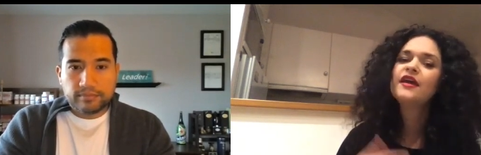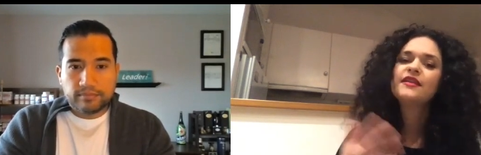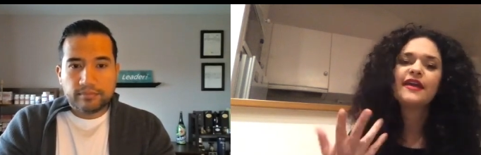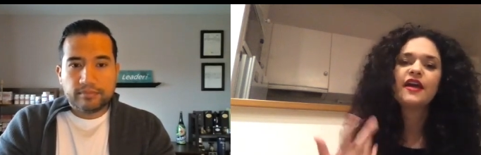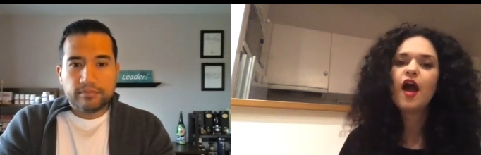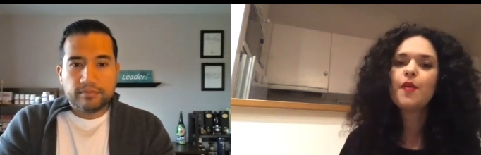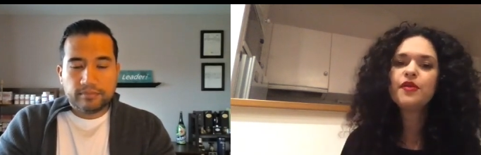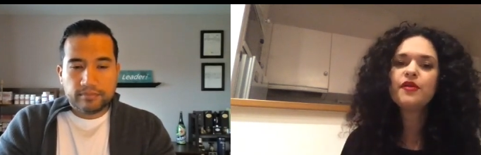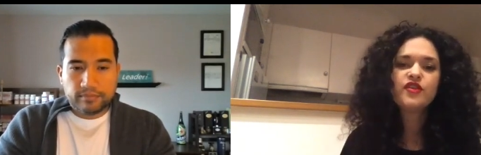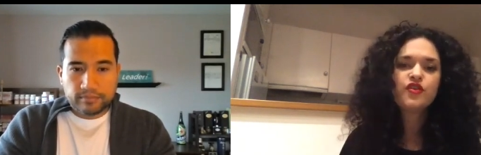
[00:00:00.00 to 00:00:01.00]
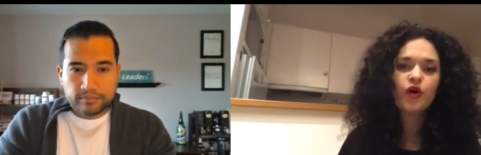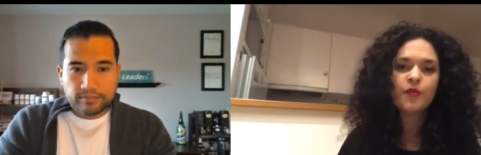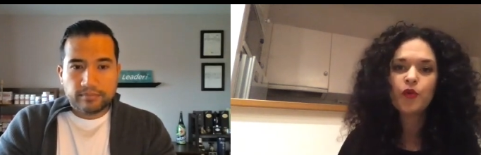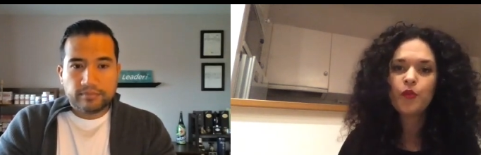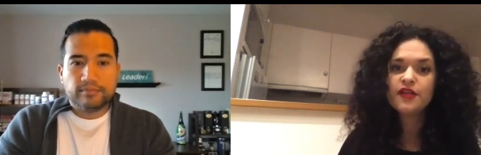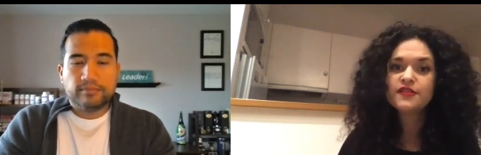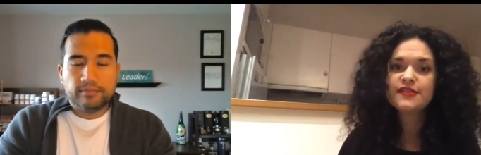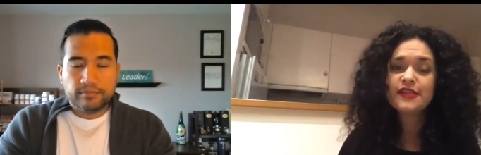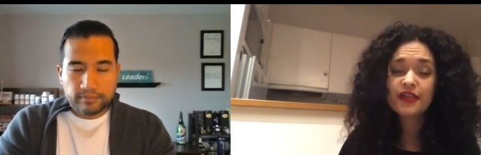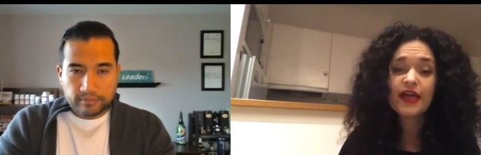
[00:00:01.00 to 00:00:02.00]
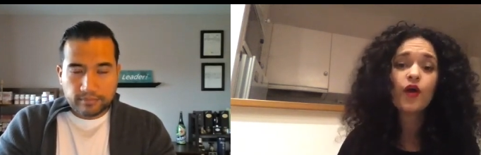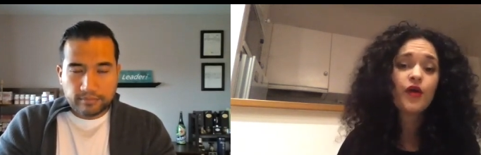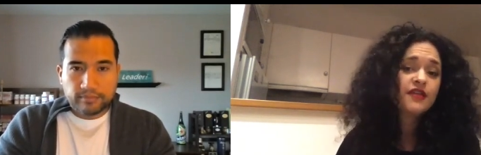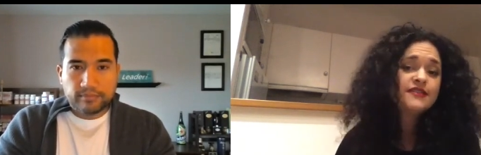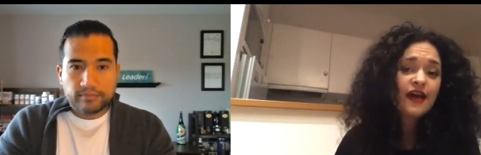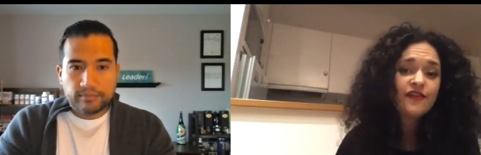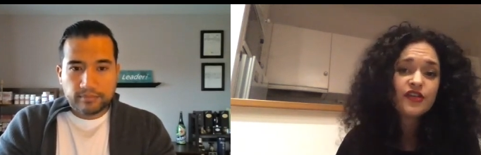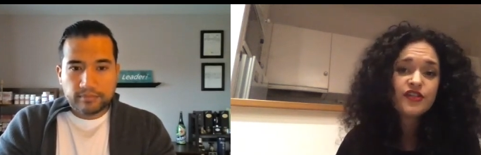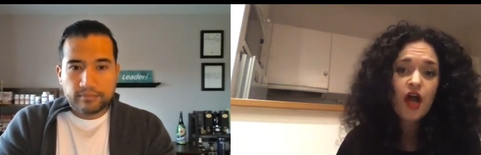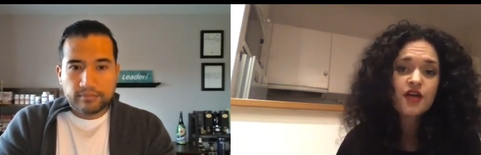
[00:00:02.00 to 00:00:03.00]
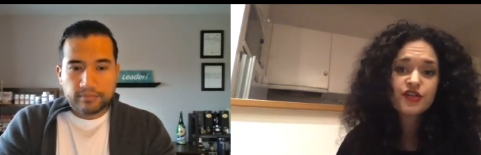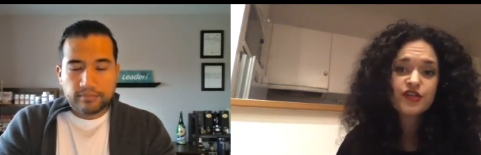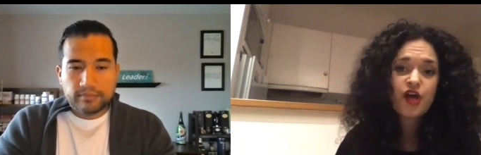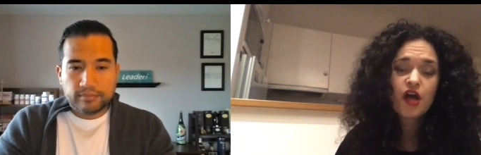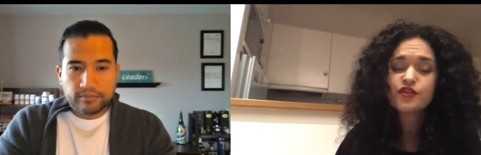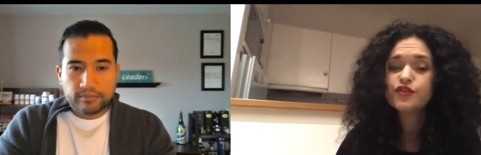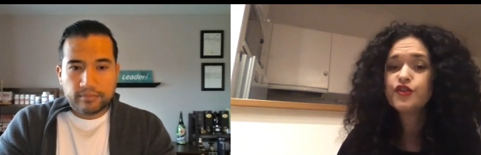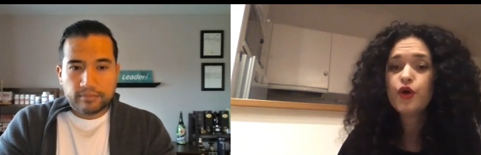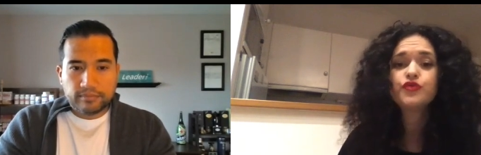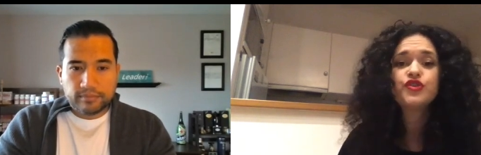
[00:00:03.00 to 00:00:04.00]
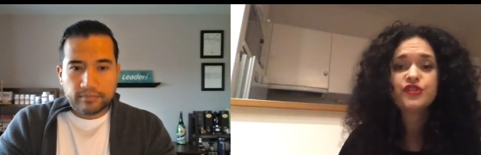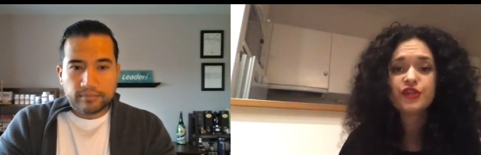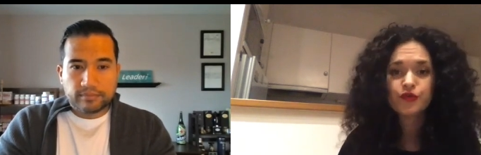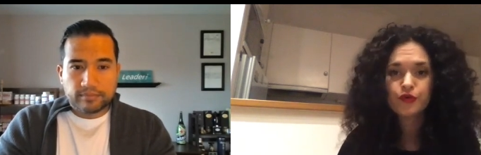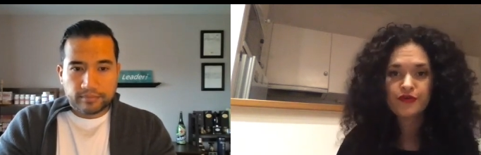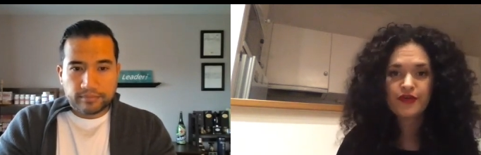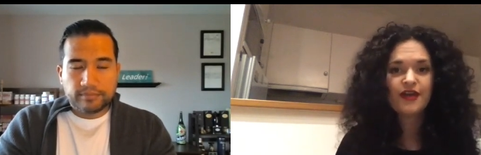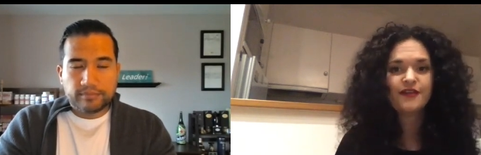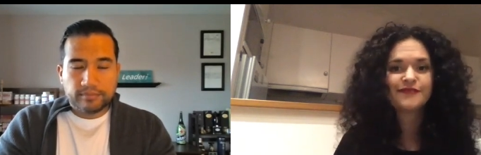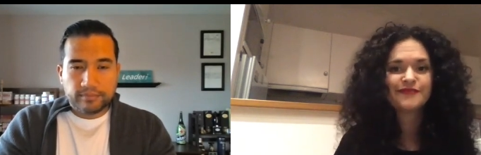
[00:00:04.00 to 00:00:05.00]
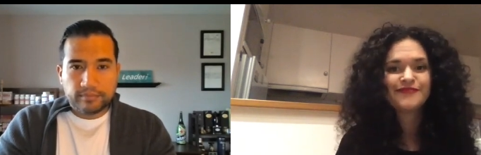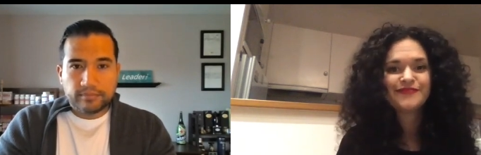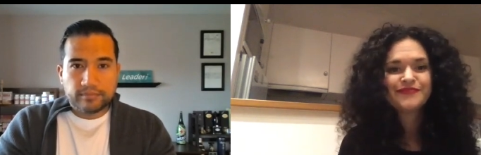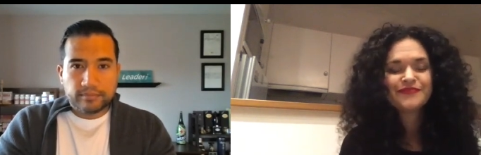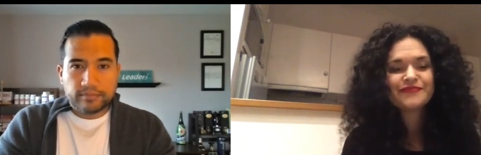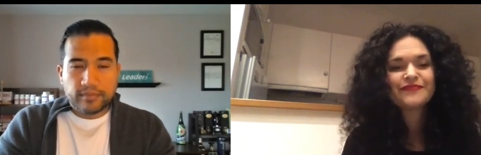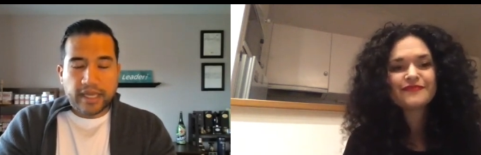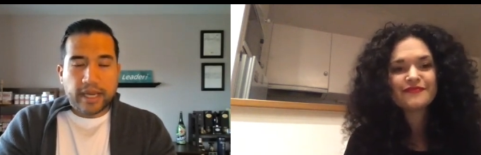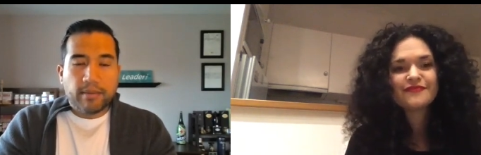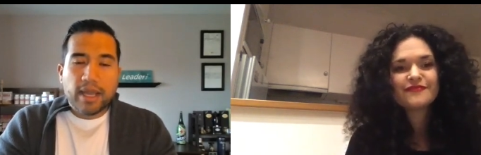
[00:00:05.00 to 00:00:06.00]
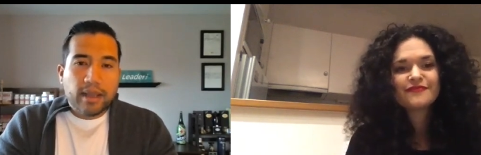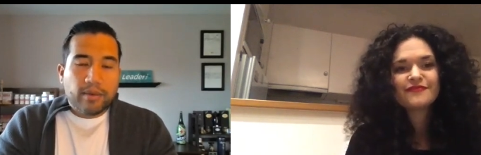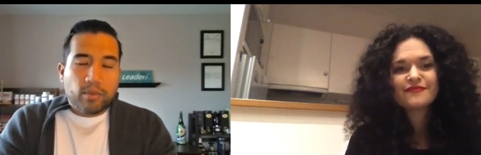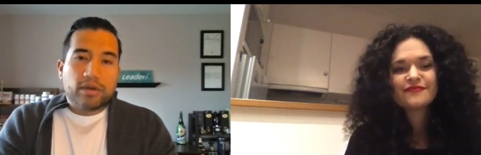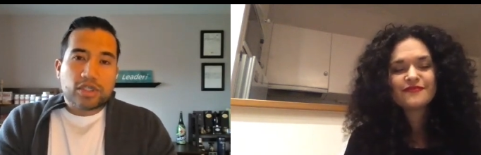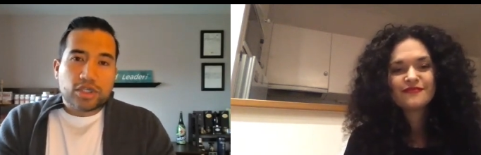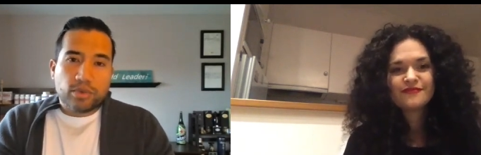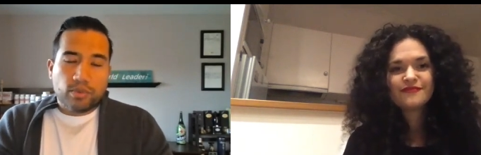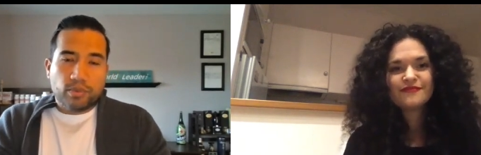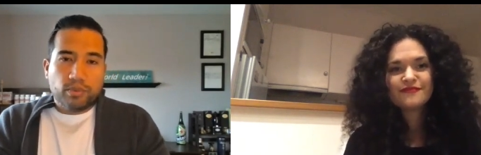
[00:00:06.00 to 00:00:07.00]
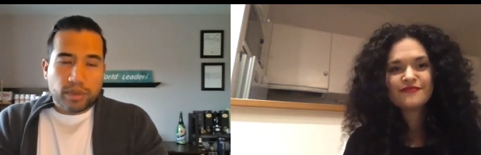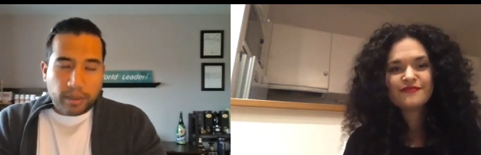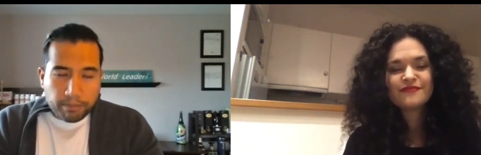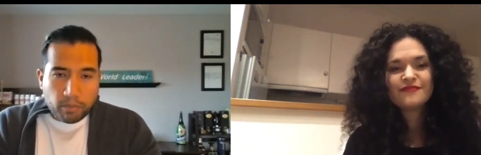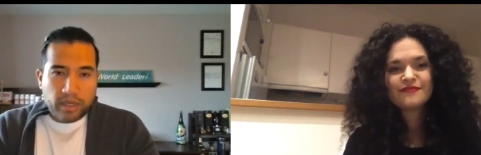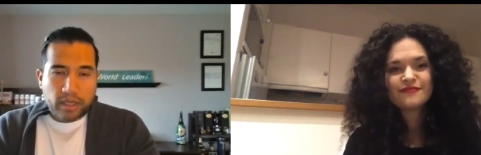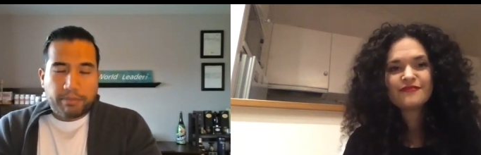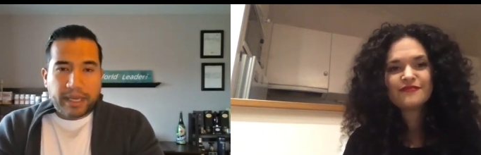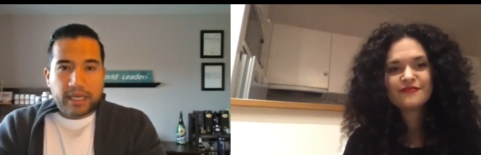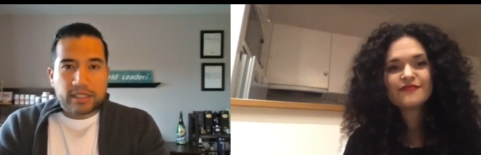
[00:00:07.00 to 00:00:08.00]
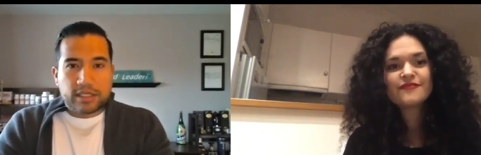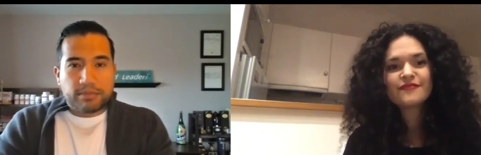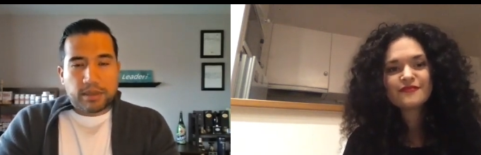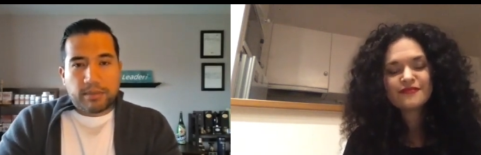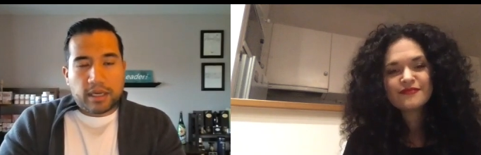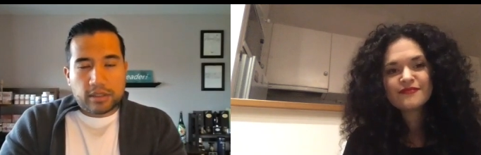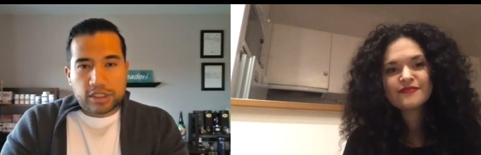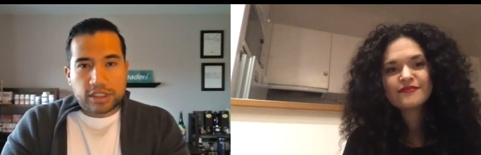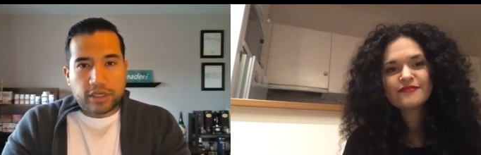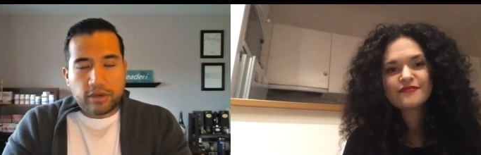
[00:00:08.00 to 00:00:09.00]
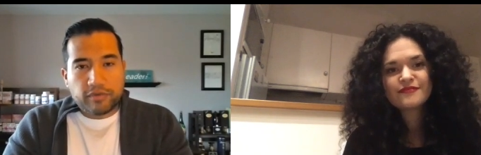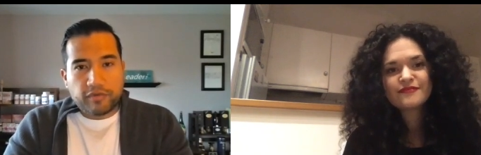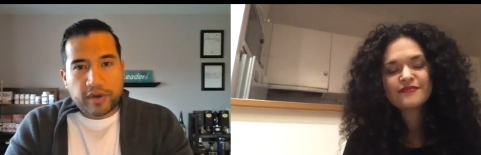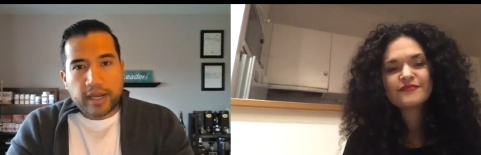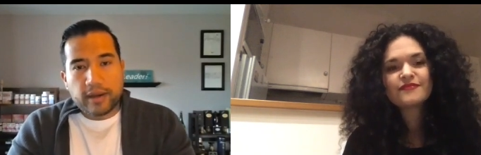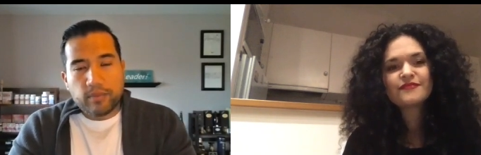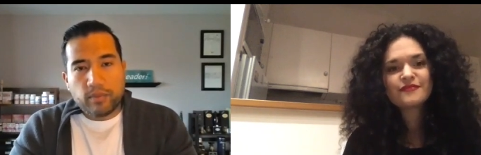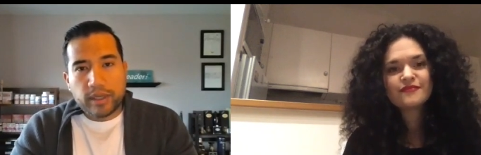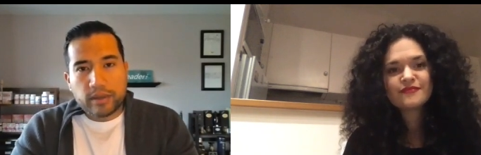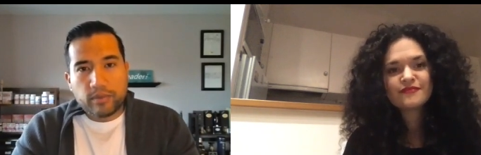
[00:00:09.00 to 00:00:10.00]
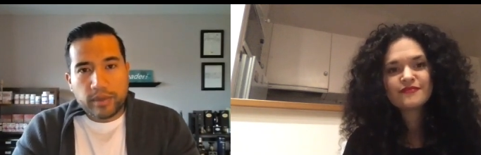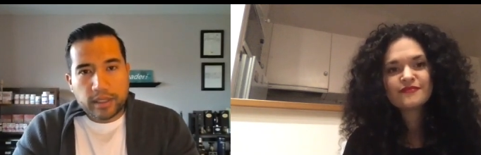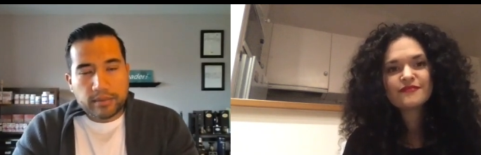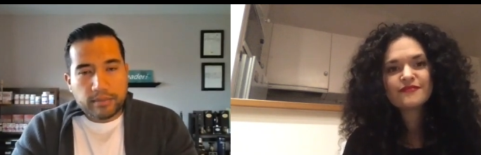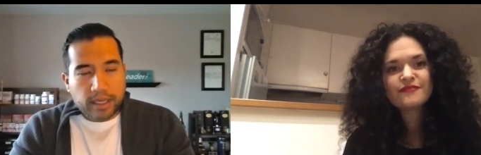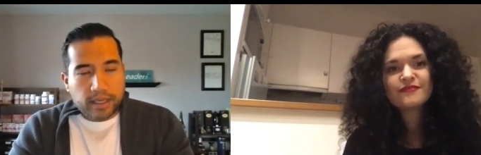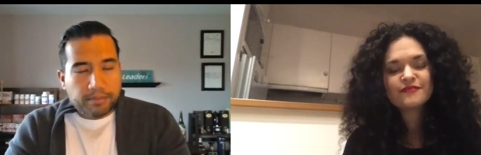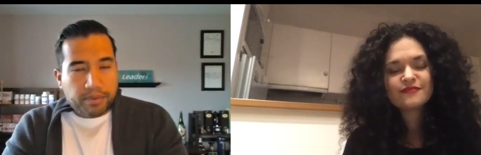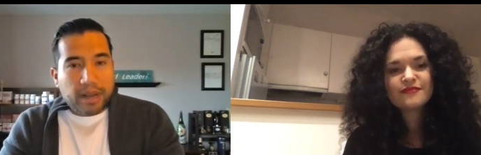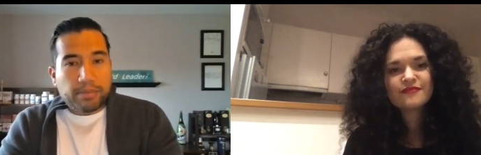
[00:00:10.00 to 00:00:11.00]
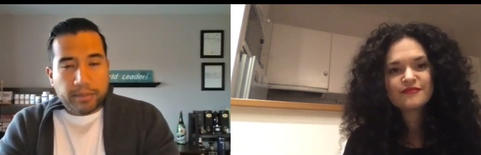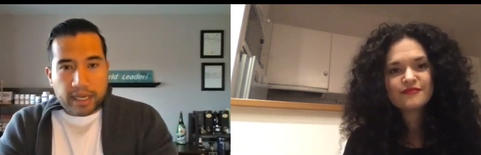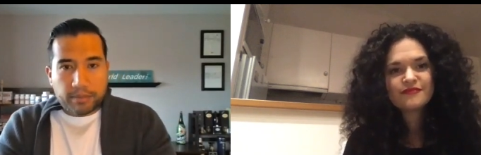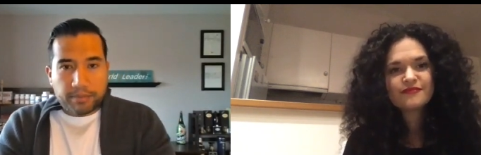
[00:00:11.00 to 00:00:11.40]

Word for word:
Speaker 1: like a couple of the normal ones that, like, okay, definitely talk to your doctor. Don't just ignore that.
Speaker 2: Yeah. Well, so the, one of the biggest symptomologies that you'll find with with uh, problematic